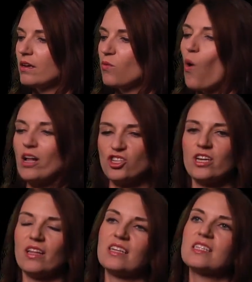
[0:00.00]

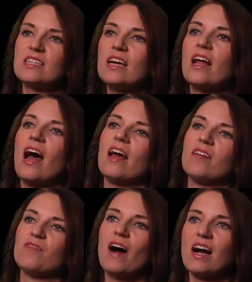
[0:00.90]
watching like CNN
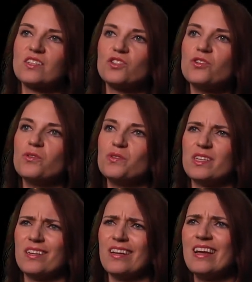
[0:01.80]
and Fox
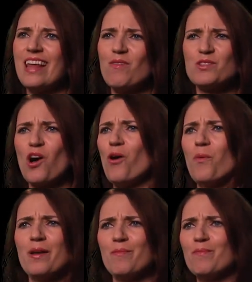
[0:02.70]
News, and that was all
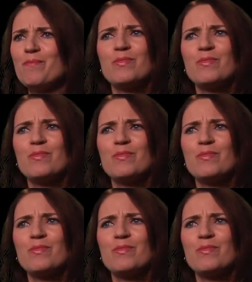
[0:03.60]
when